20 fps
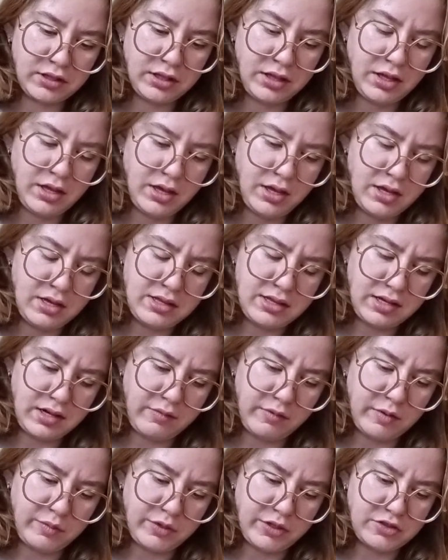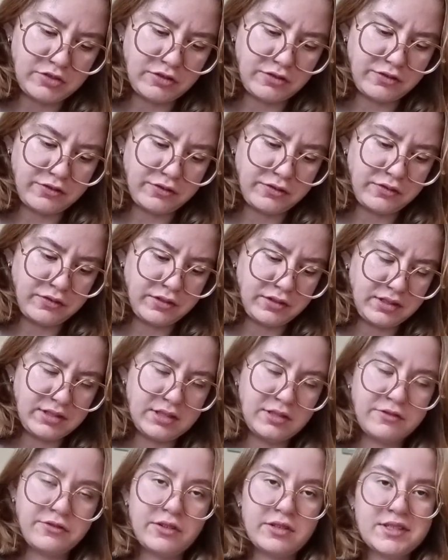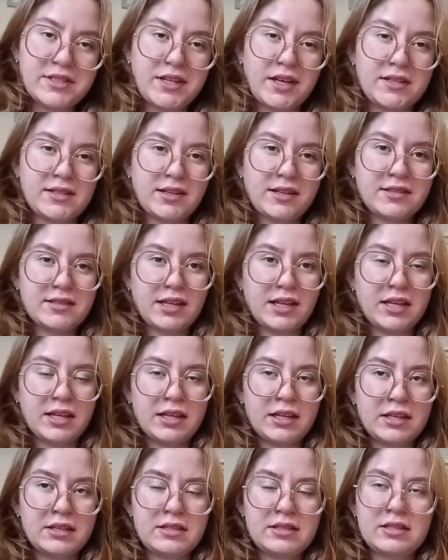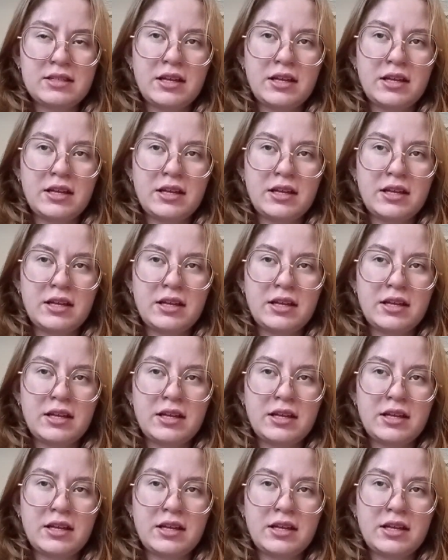They come in a bunch of different sizes, and